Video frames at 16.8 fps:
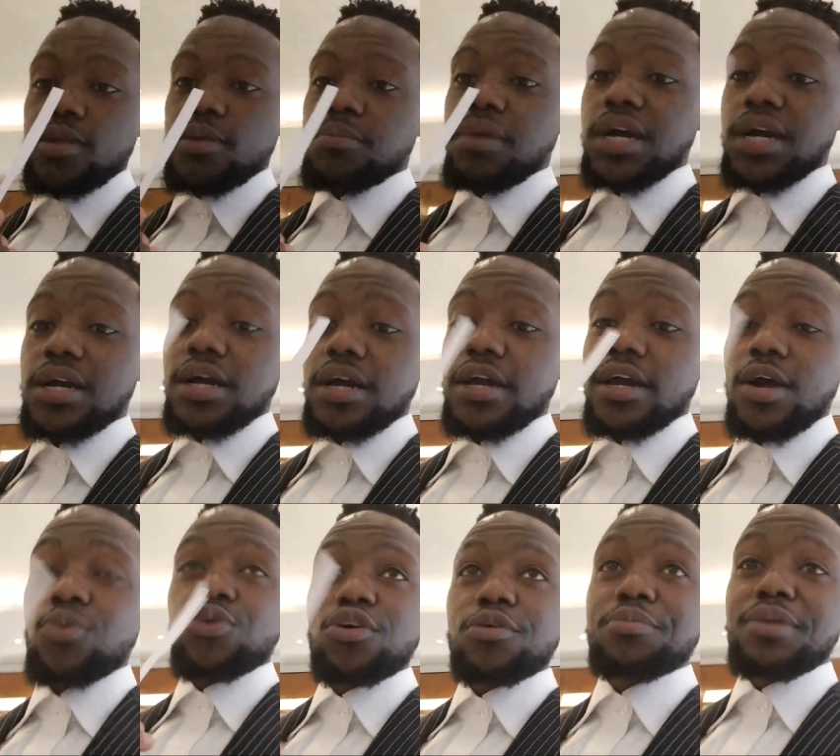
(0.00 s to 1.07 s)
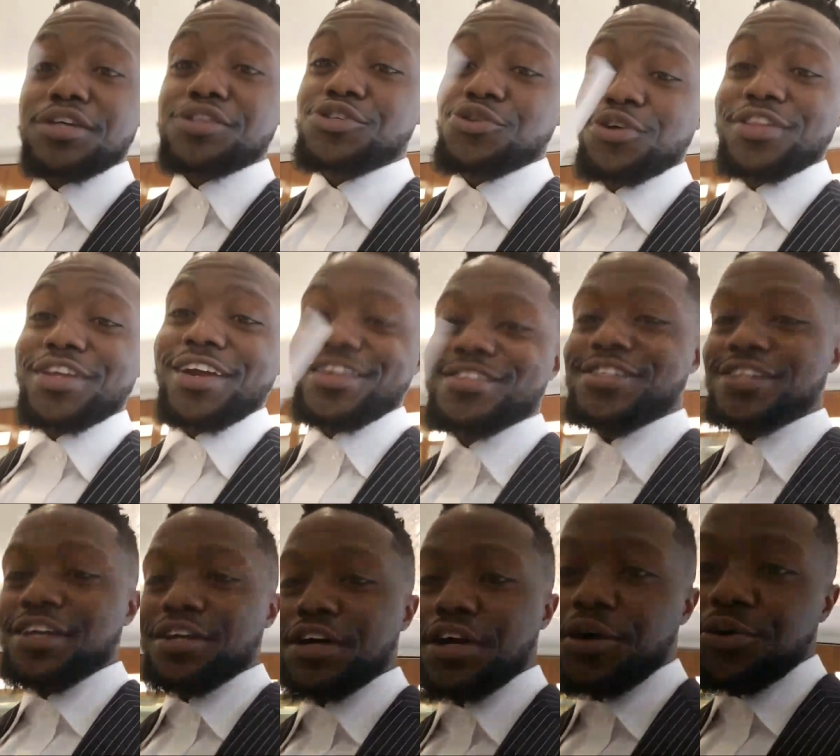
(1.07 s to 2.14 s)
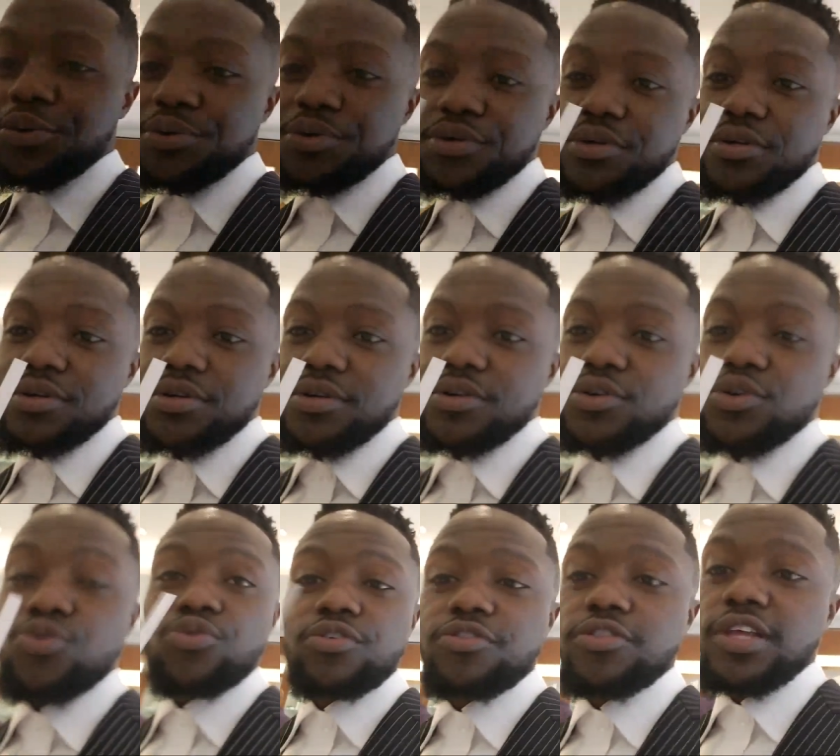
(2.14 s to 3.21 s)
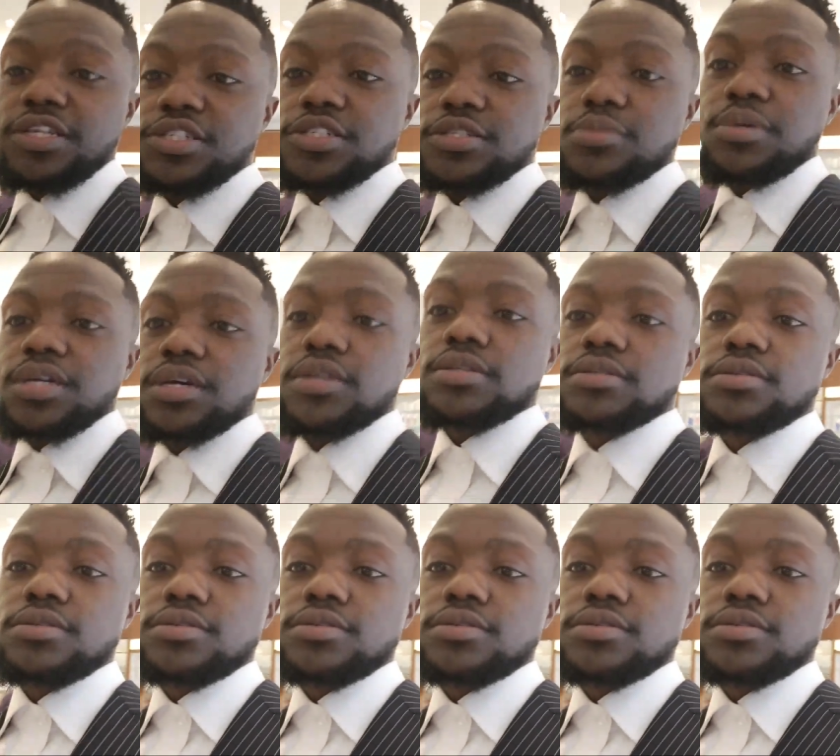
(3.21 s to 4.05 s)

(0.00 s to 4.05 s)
My guy, I will make sure that I check out Reflection Man.